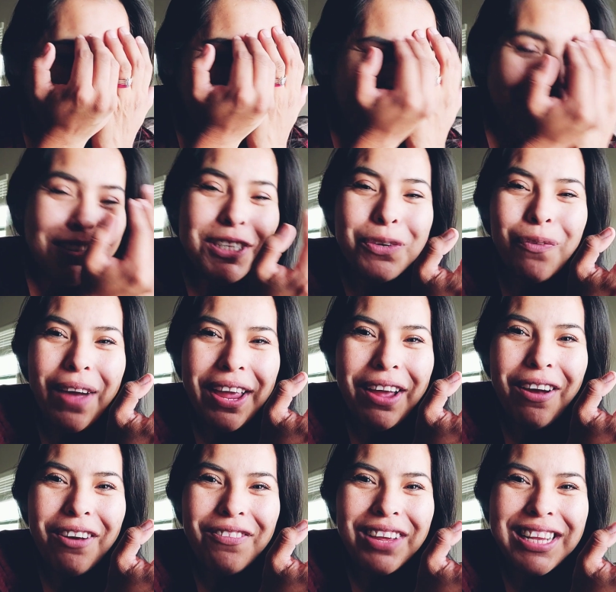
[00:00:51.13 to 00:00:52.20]
it was quite
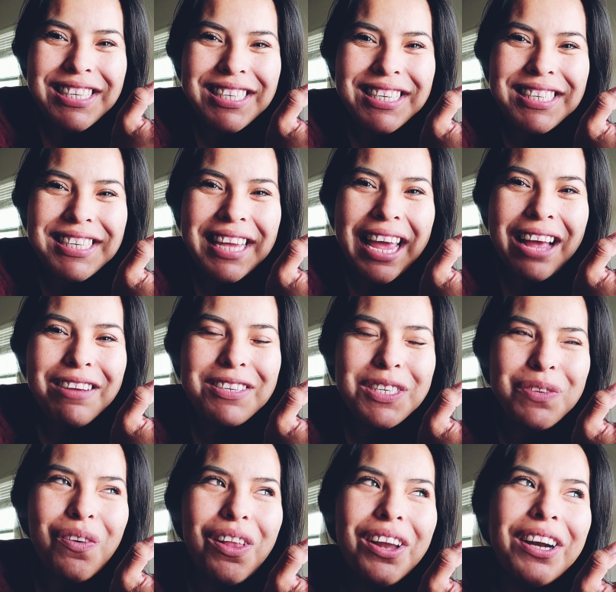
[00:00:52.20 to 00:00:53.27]
obvious to see how
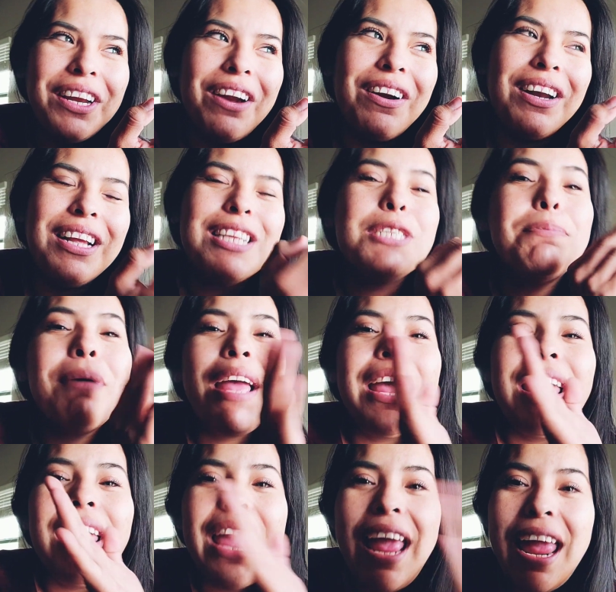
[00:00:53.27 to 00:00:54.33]
small our yard is, but
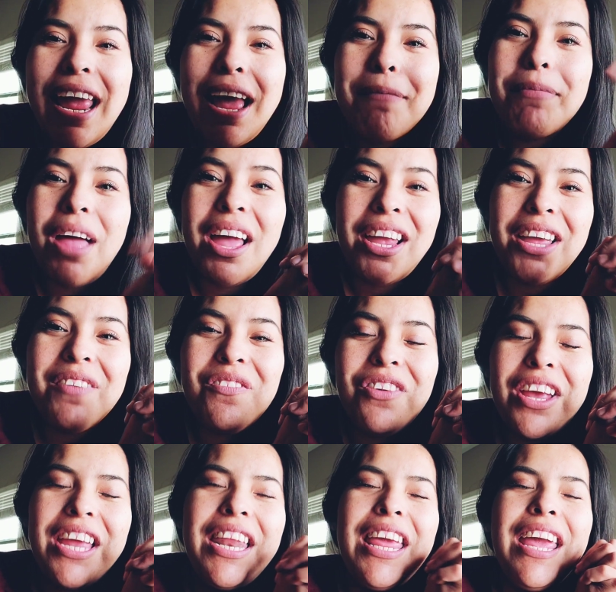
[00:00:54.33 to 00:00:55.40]
hey, I'm not
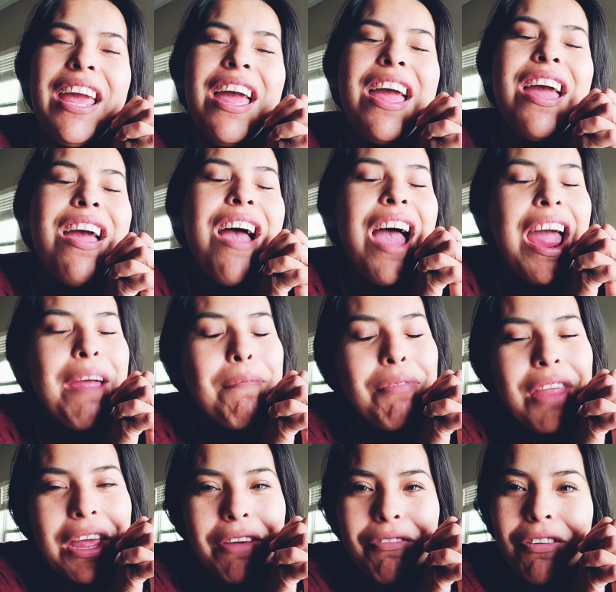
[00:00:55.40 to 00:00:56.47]
complaining. I am
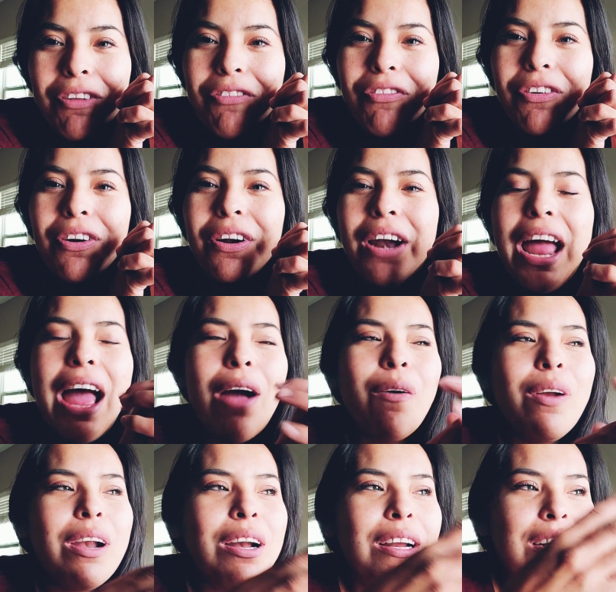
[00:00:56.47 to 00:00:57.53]
thankful for
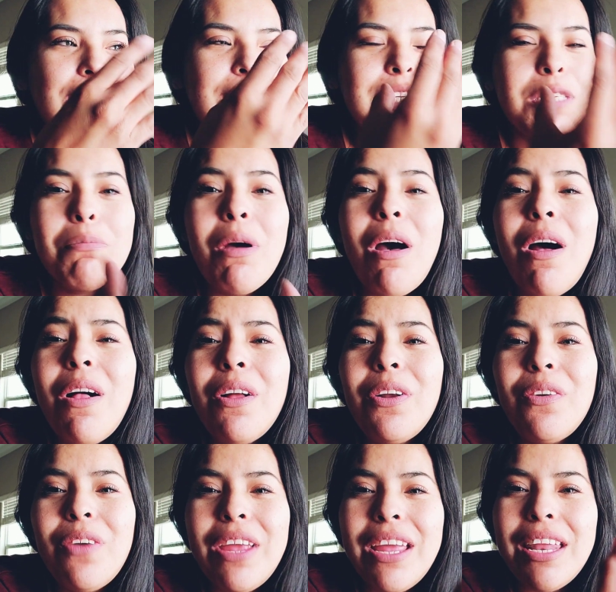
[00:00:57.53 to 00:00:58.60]
our small,
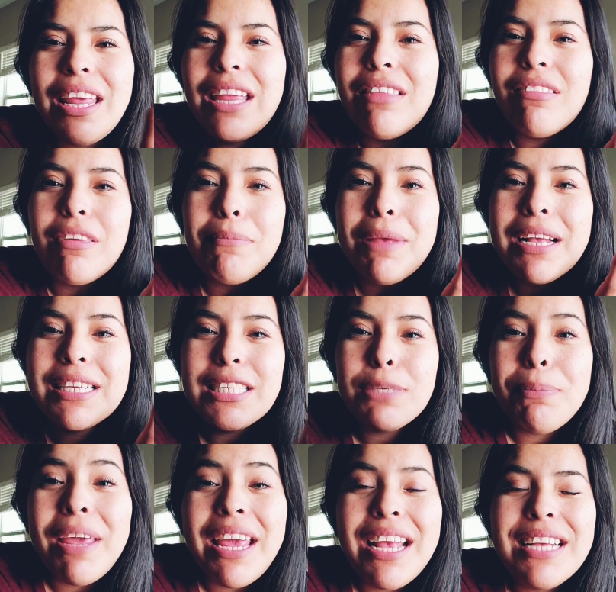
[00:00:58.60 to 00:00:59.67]
green, intimate
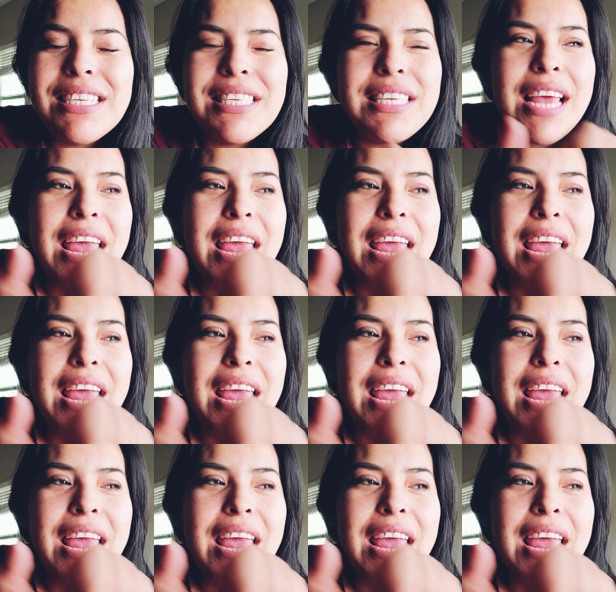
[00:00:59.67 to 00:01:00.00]
space